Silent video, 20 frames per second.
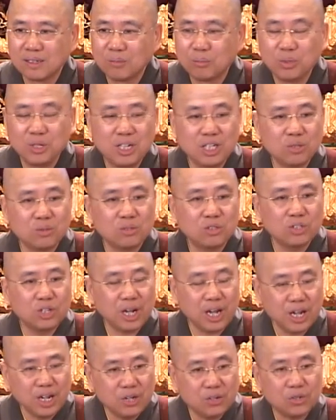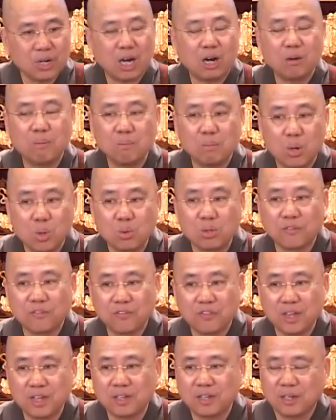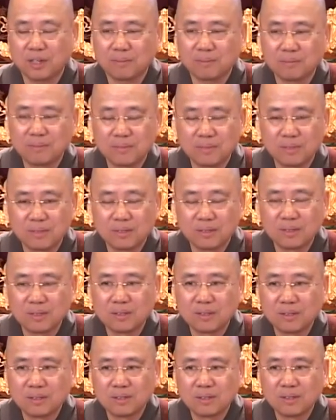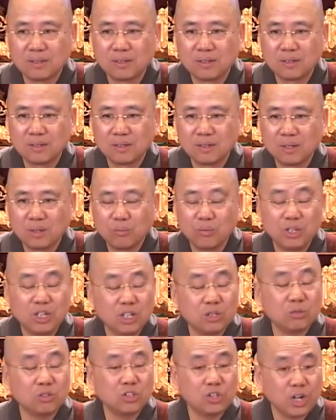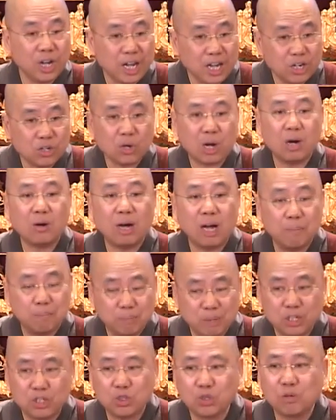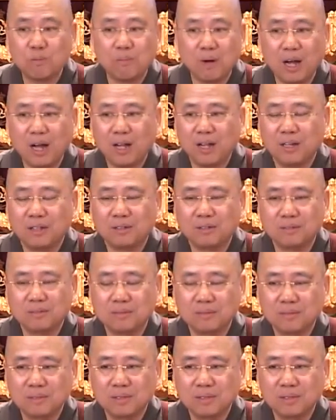We need to change our mode of thinking. We need to change our habitual mind.